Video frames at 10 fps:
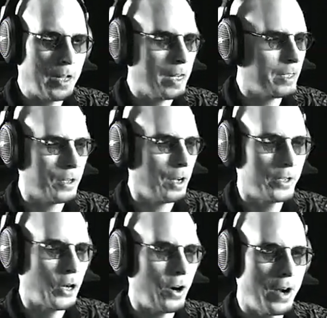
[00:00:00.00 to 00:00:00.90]
think this is going to
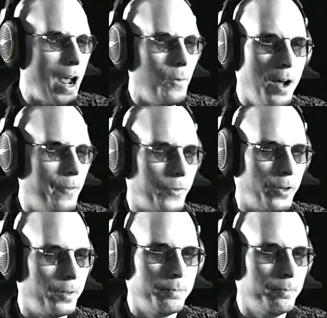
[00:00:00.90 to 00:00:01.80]
turn out well
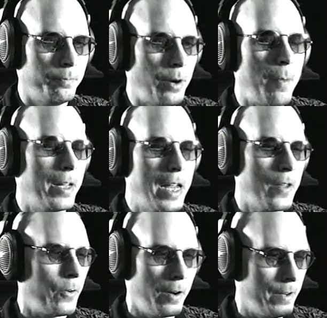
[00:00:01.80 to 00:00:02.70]
for probably
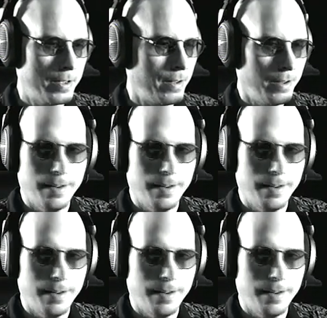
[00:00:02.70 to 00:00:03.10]
either of us.